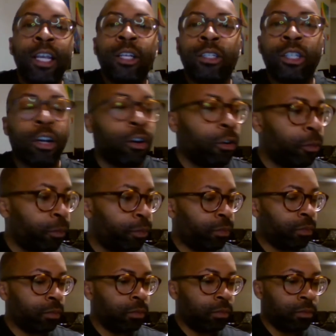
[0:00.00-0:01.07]
So
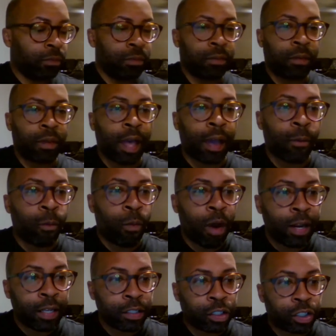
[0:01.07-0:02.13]
I
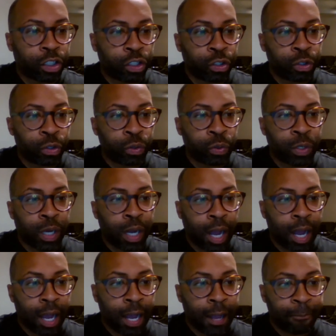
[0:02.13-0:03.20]
wanted to,
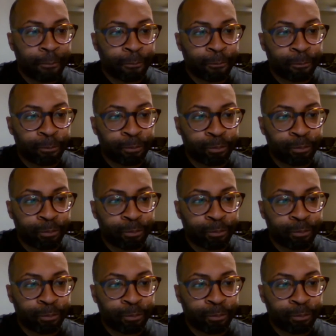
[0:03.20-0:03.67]
hold